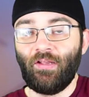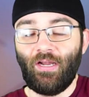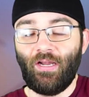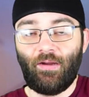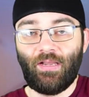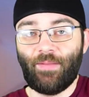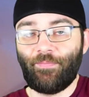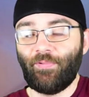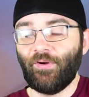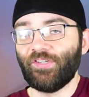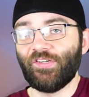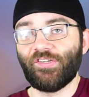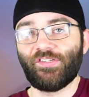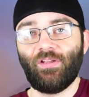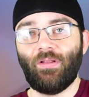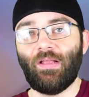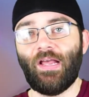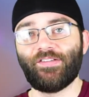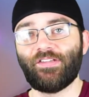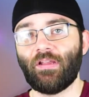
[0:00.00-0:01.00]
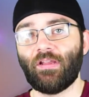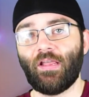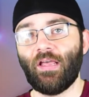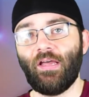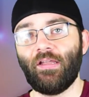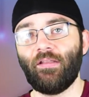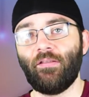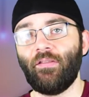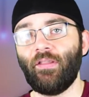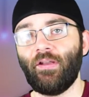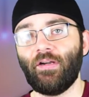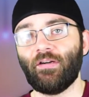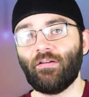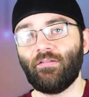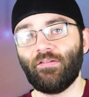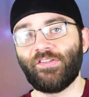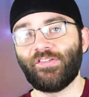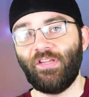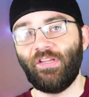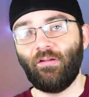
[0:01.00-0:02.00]
I mean, that person still hasn't gotten
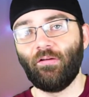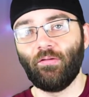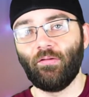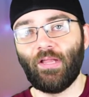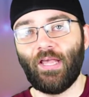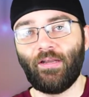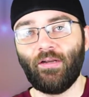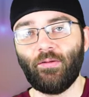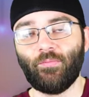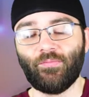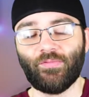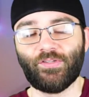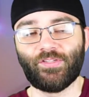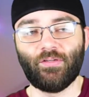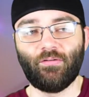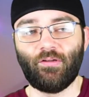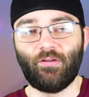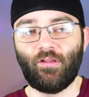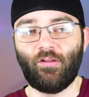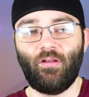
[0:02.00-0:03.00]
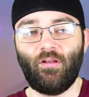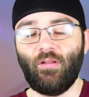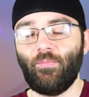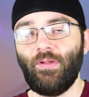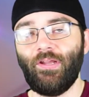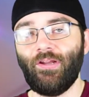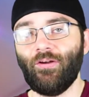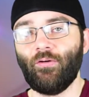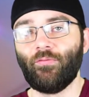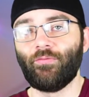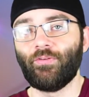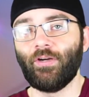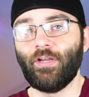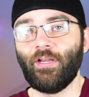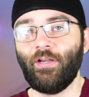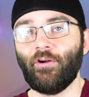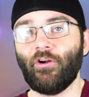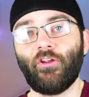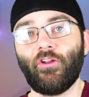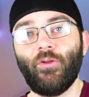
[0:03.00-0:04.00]
their single item, so it could end up being over a
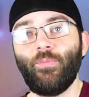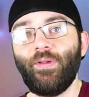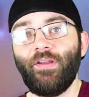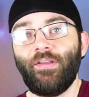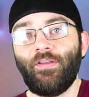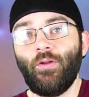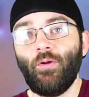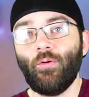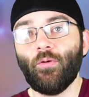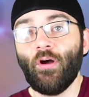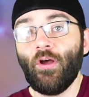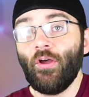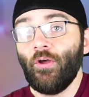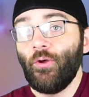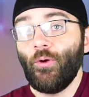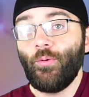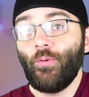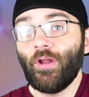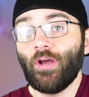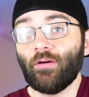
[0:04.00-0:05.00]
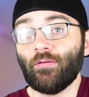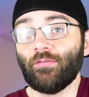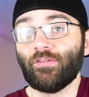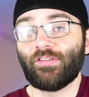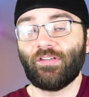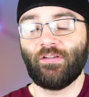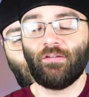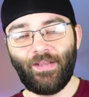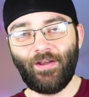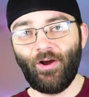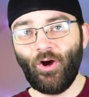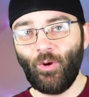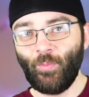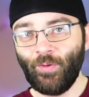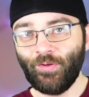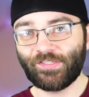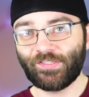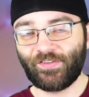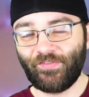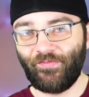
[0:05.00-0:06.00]
year. It could be 2. Who knows? It
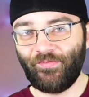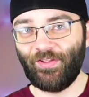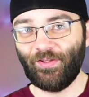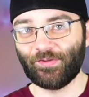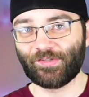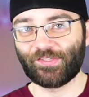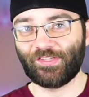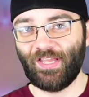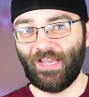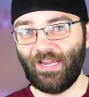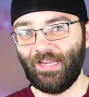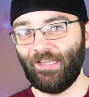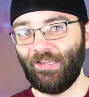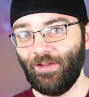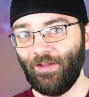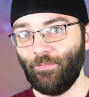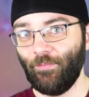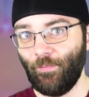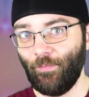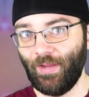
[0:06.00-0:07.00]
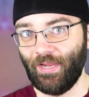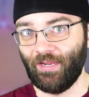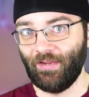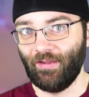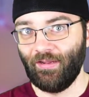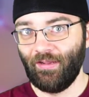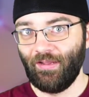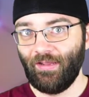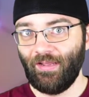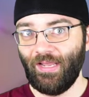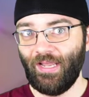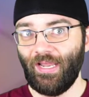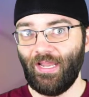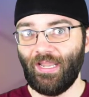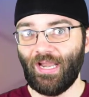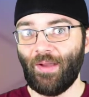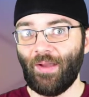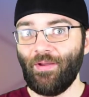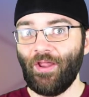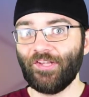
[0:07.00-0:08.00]
almost feels like, to me,
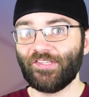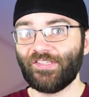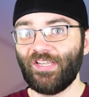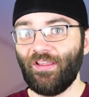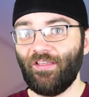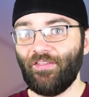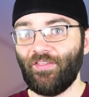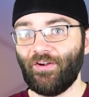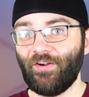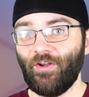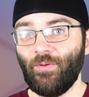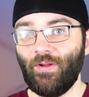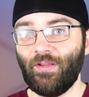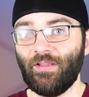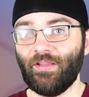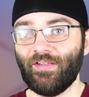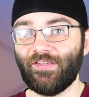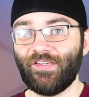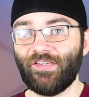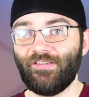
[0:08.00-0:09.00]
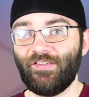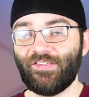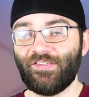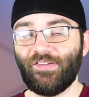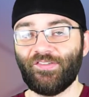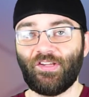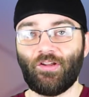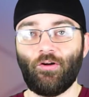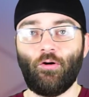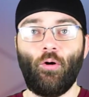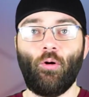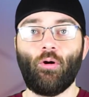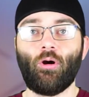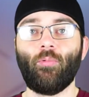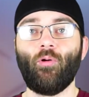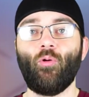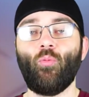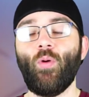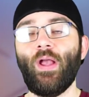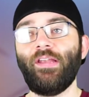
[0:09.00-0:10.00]
and I'm not saying that they're doing this, because this sounds like a
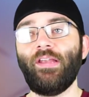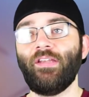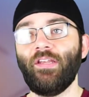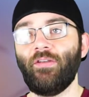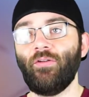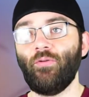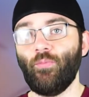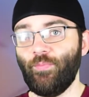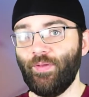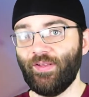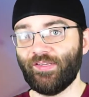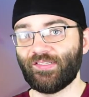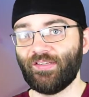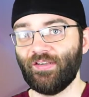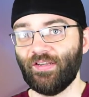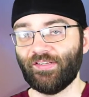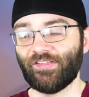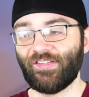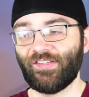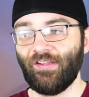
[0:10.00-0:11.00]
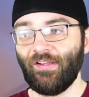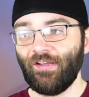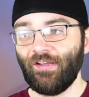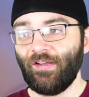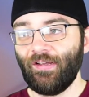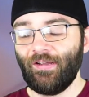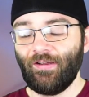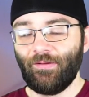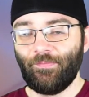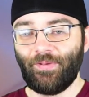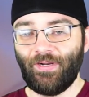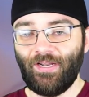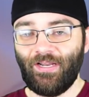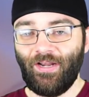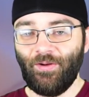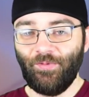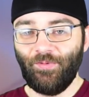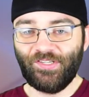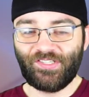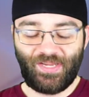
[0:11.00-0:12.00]
horrible way to do business, but
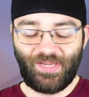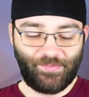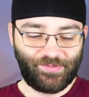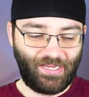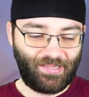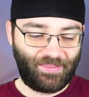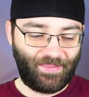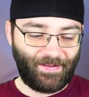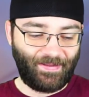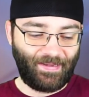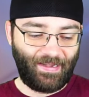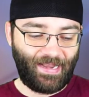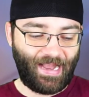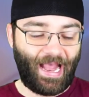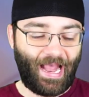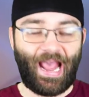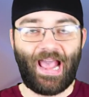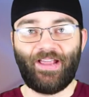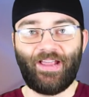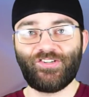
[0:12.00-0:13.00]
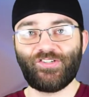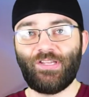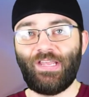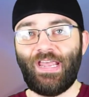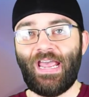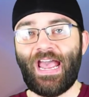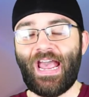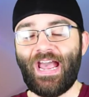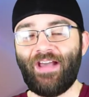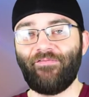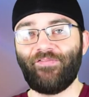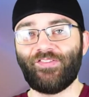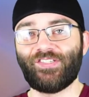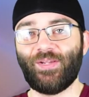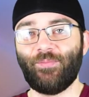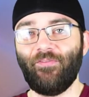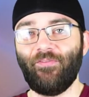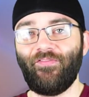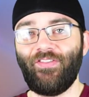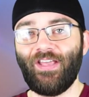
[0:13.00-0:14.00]
it almost seems like they didn't actually have
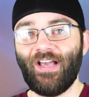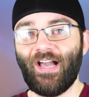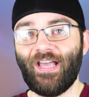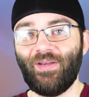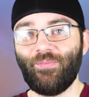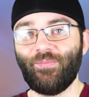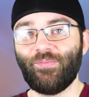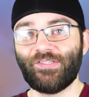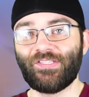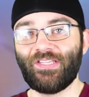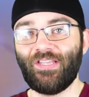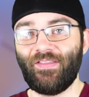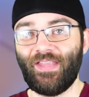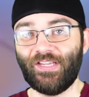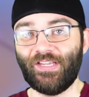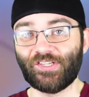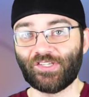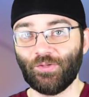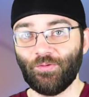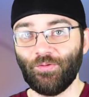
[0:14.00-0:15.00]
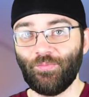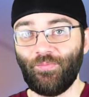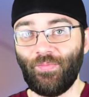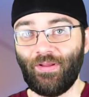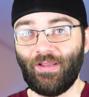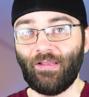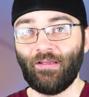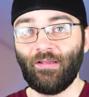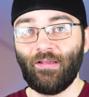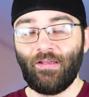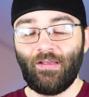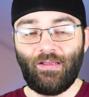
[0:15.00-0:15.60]
some of the items that they sold me.